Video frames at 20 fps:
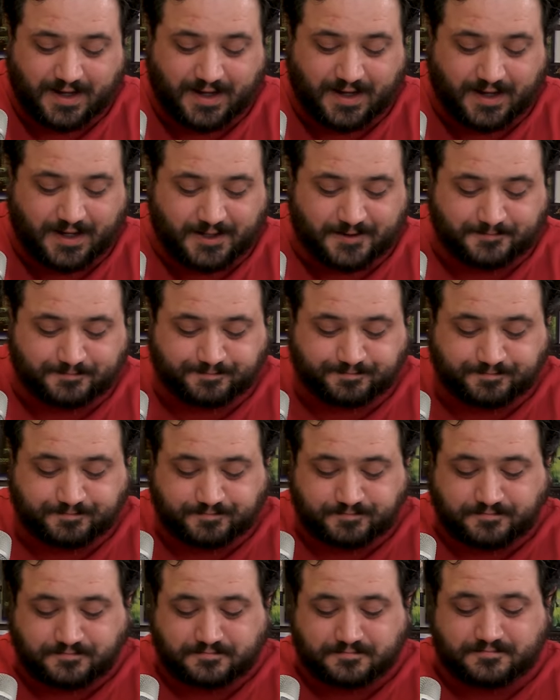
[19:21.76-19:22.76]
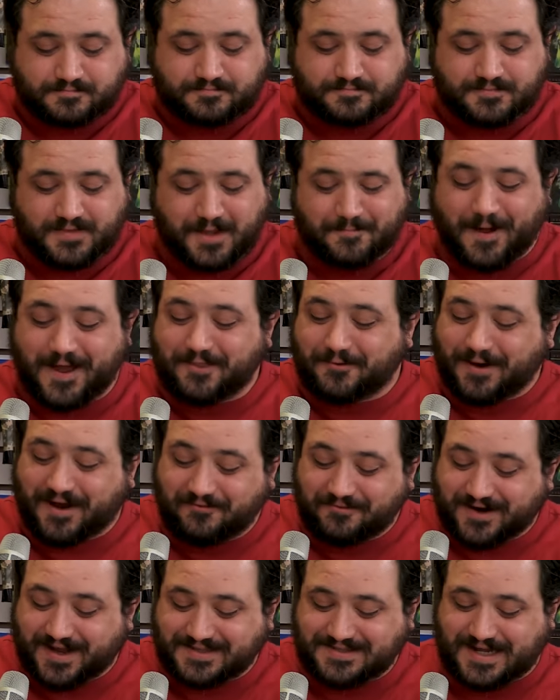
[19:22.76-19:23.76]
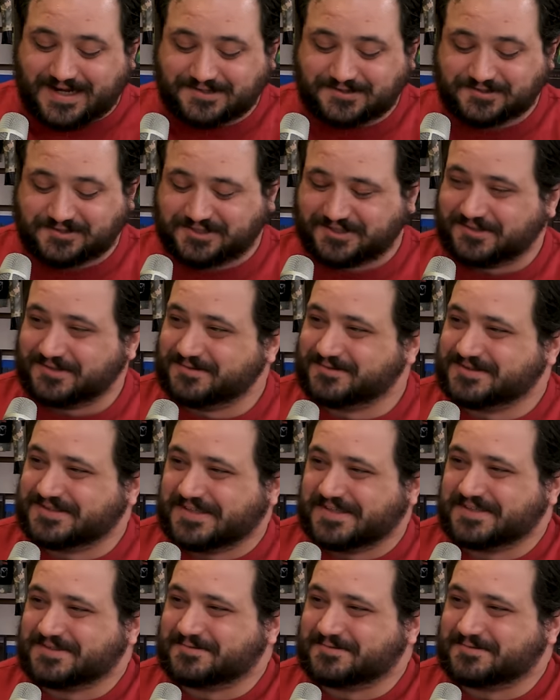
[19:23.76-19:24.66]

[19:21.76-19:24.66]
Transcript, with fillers: um, by the way, I forgot Dr. Chilton was in